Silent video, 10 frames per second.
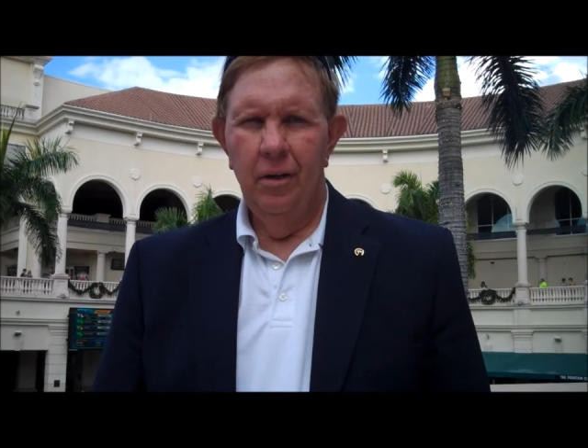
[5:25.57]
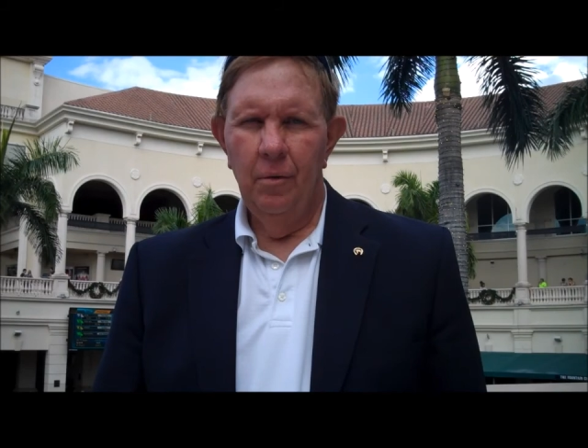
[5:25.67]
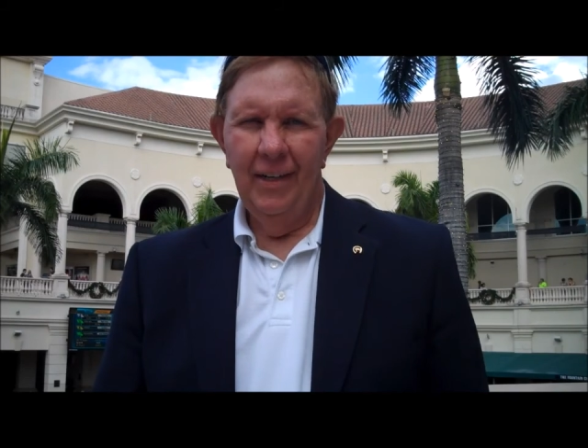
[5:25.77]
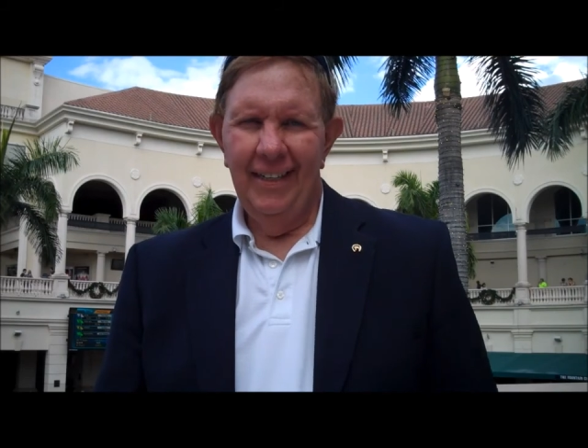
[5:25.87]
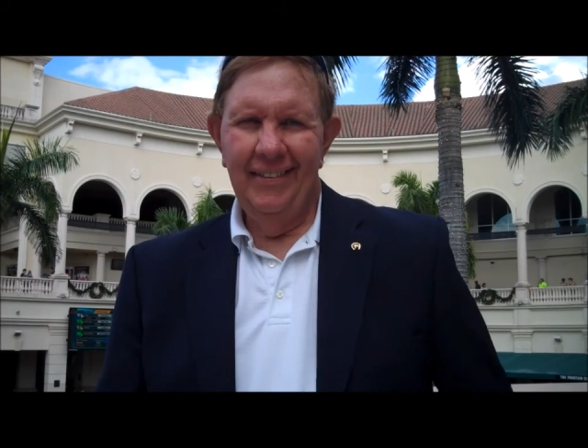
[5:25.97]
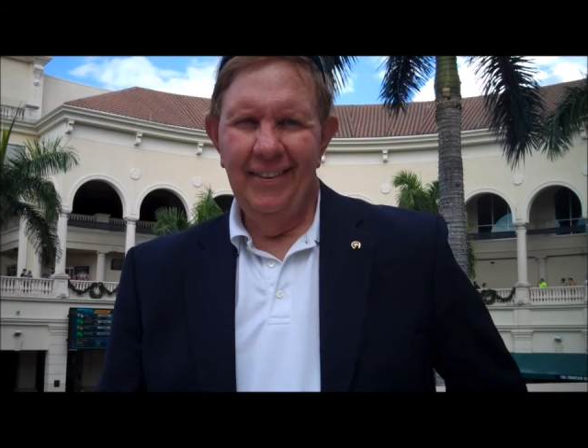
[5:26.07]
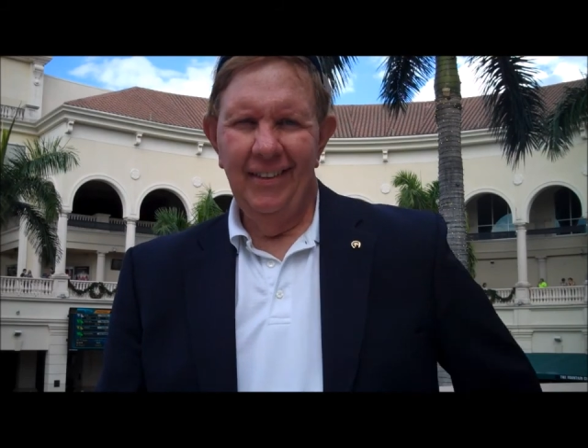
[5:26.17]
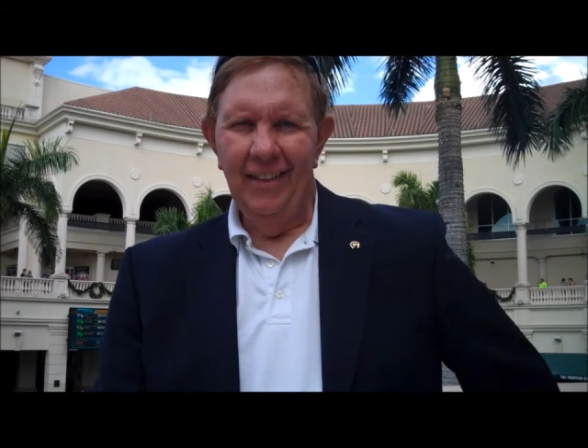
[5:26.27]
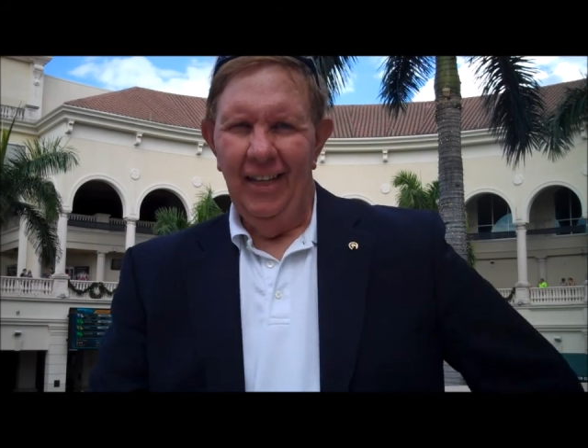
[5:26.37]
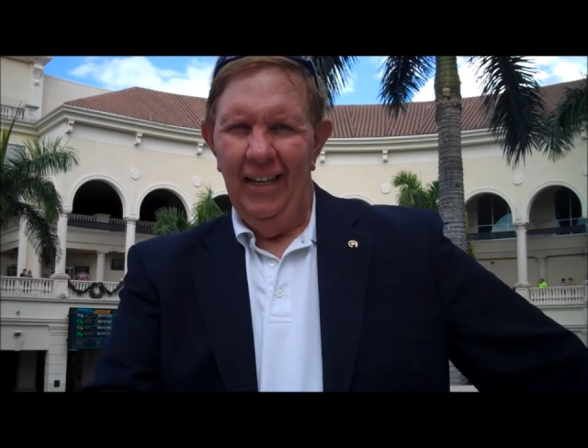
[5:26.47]
What I didn't
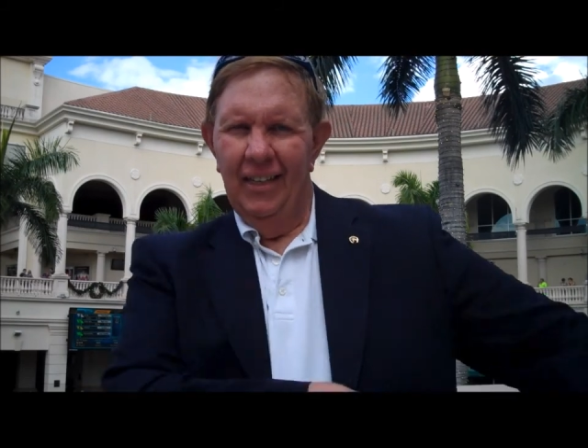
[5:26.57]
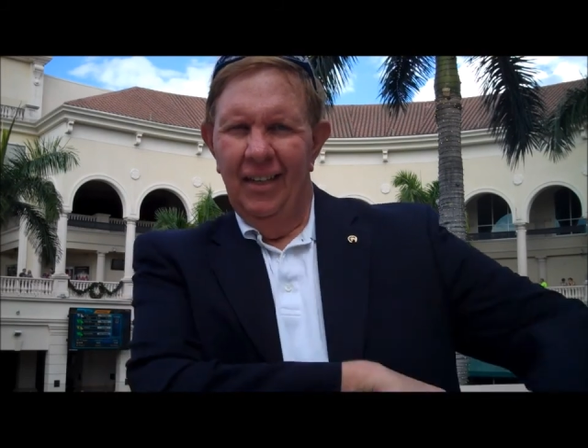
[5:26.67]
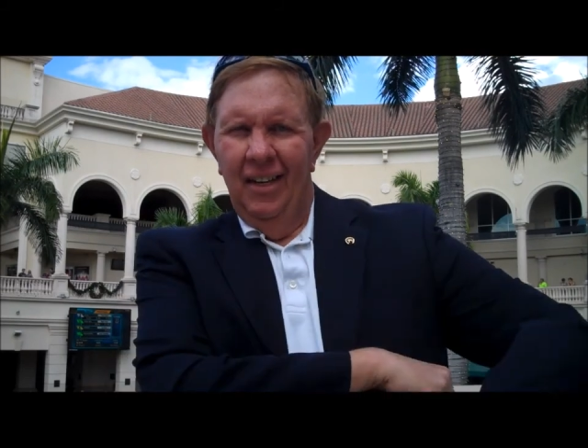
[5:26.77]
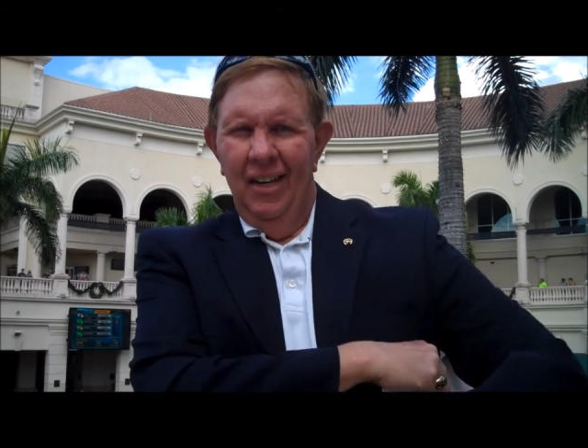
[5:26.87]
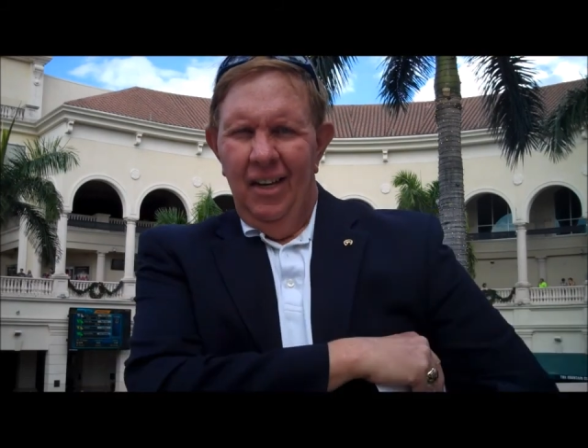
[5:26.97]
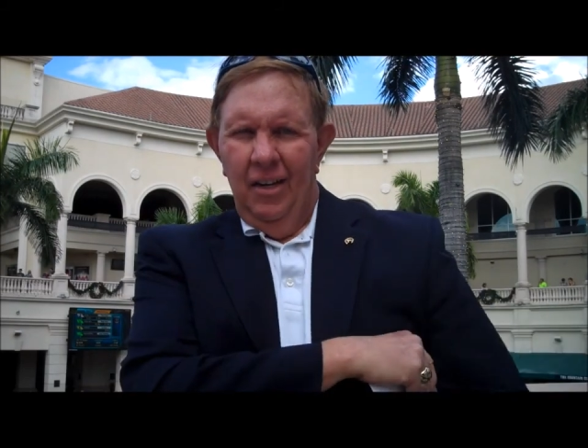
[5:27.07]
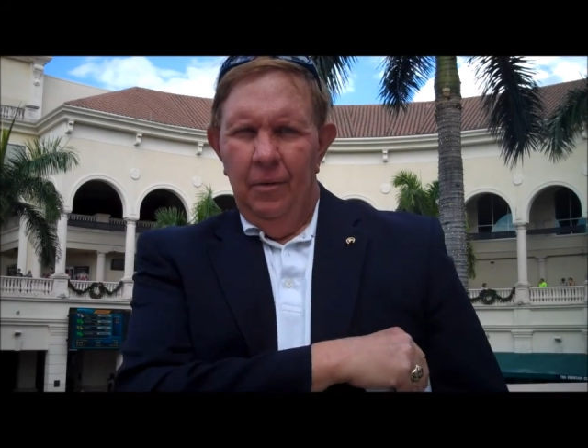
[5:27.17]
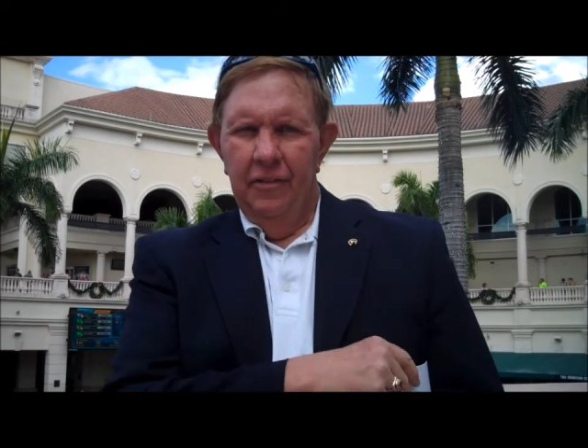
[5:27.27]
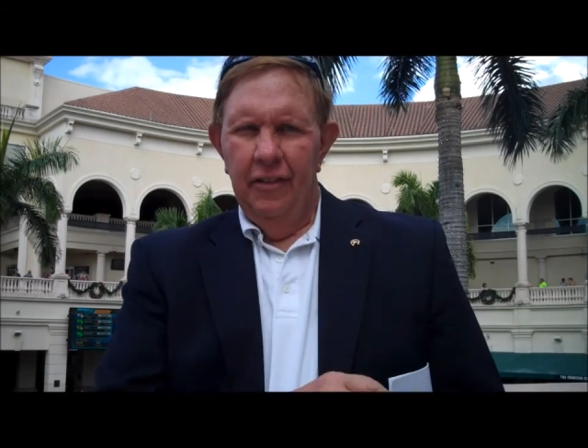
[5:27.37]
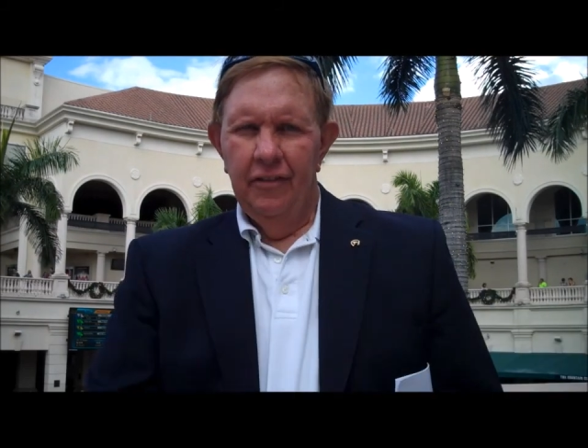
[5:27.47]
like
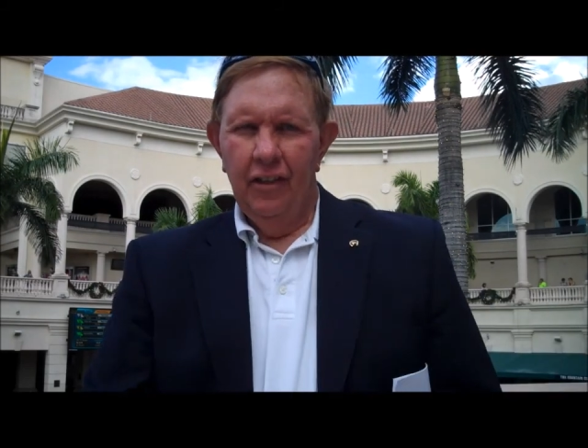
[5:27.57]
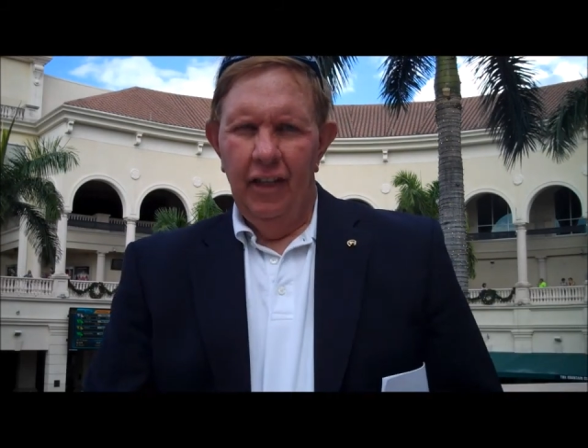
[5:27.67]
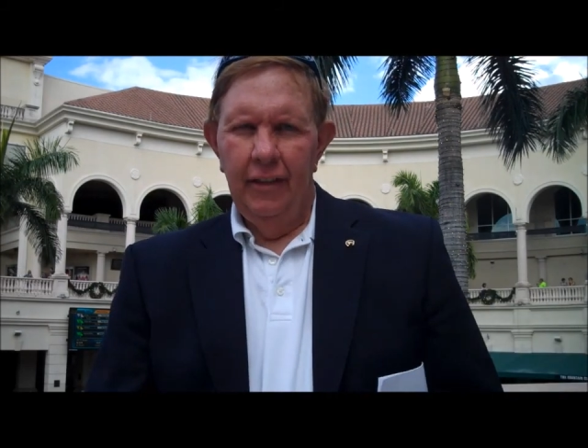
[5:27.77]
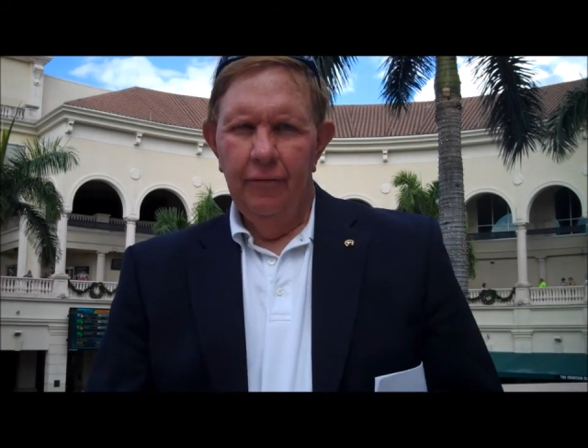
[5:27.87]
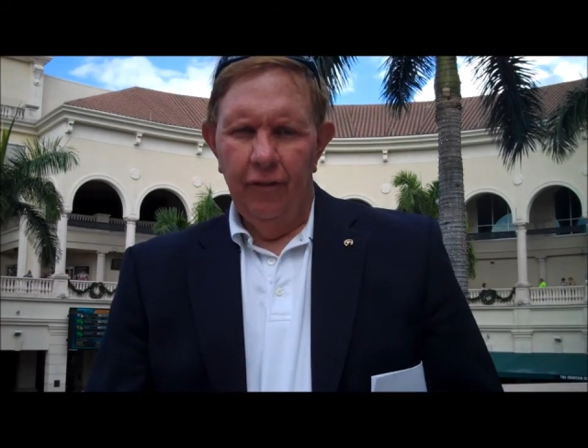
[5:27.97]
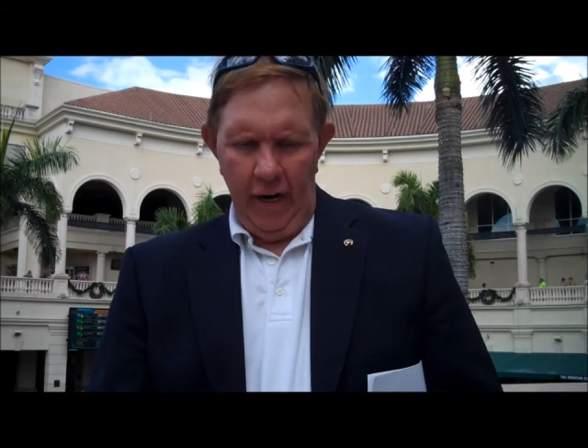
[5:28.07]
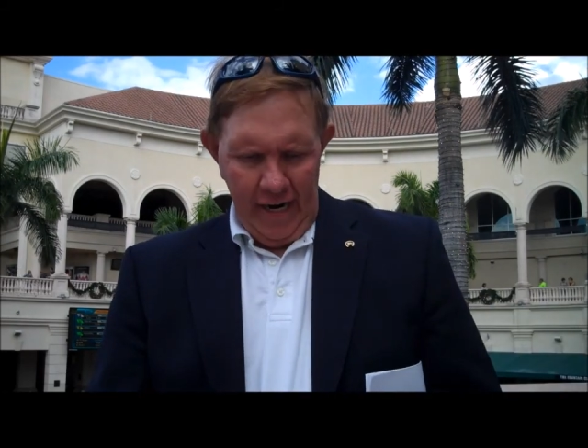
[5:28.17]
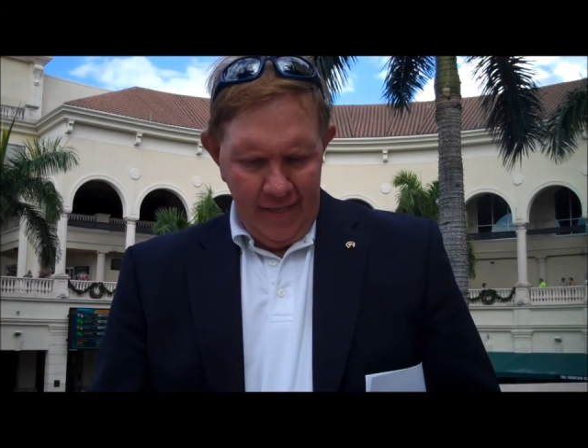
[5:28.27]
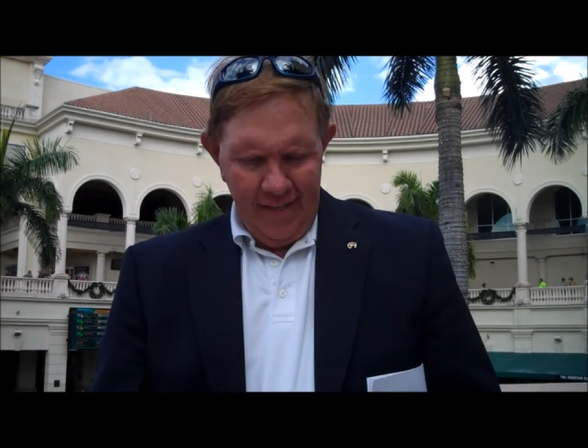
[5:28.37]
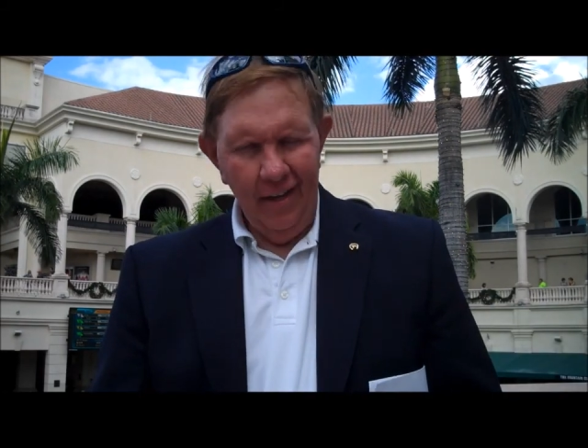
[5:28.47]
was he was claimed for
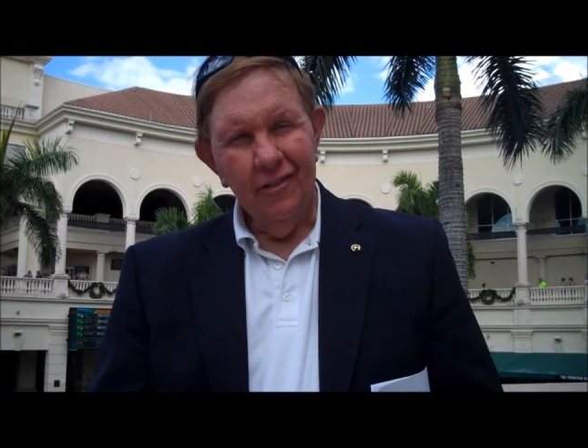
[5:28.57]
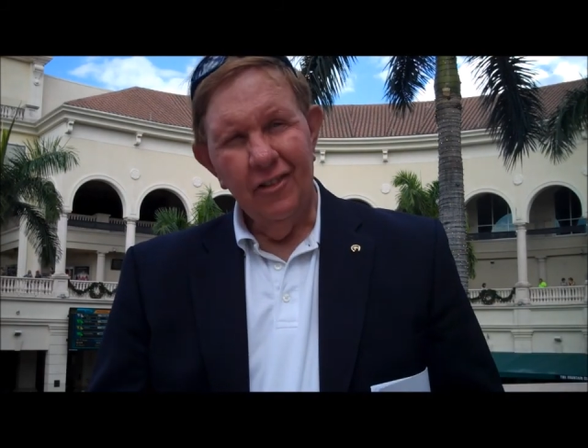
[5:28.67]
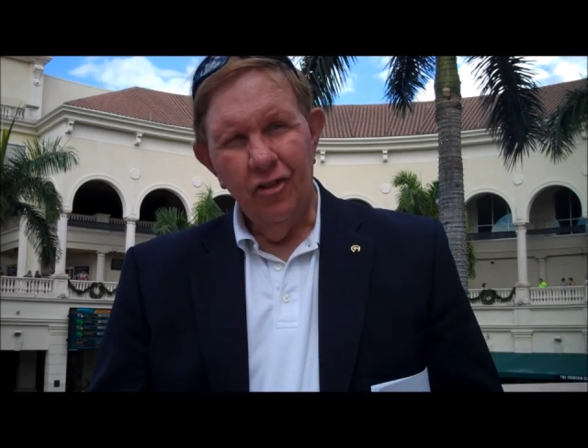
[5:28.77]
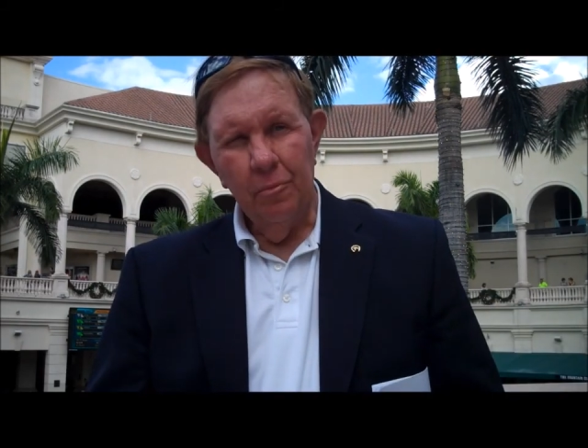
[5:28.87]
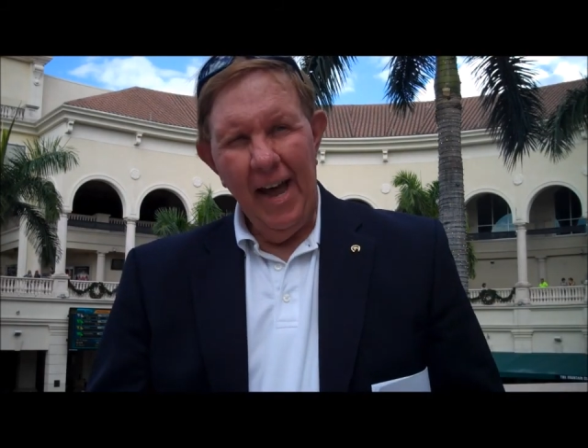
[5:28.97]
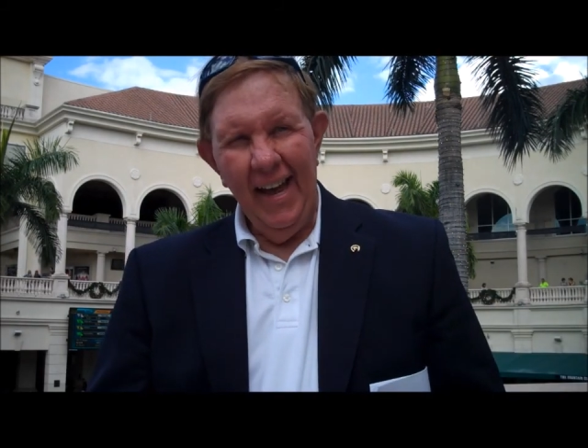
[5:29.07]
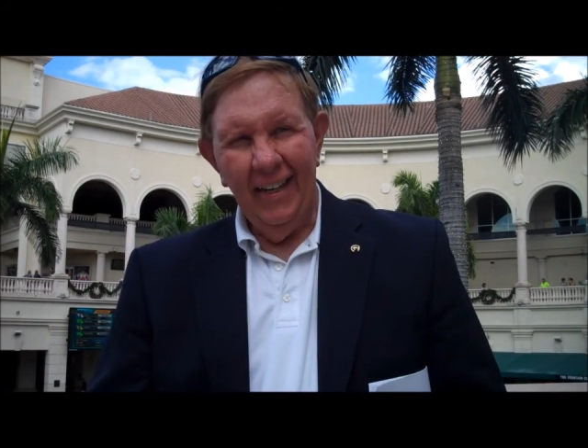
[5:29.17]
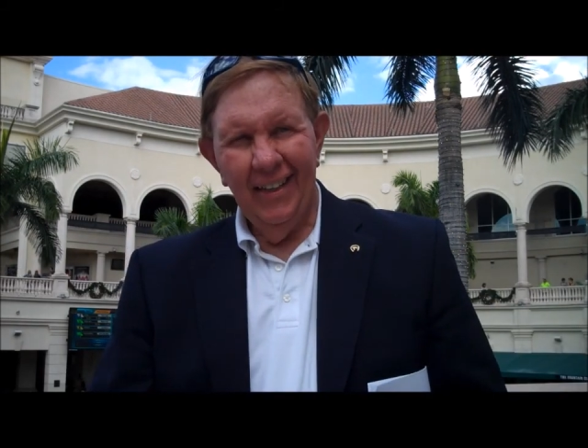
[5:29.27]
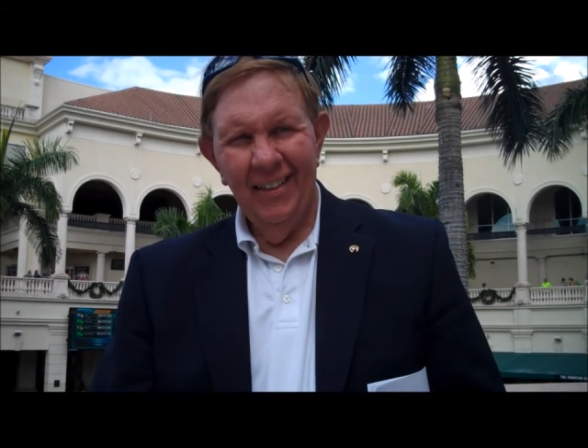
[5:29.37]
8,000, two back.